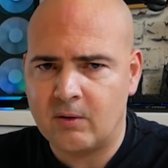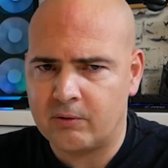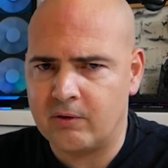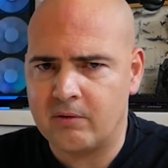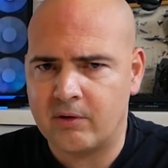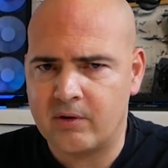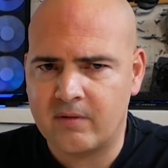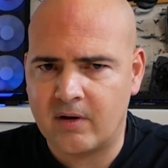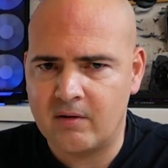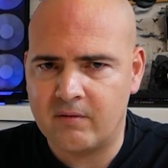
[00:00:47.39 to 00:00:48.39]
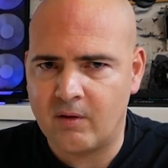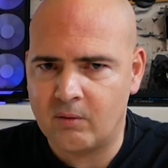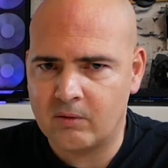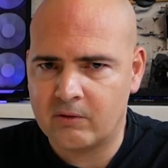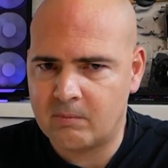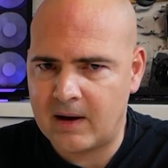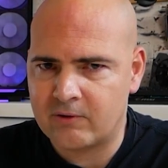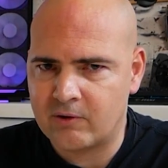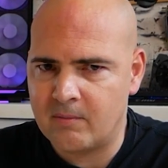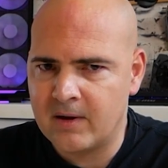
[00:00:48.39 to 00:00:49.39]
or 235 volt
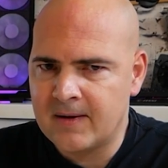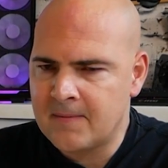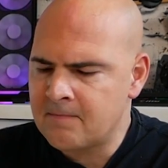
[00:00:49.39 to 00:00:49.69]
spectrum,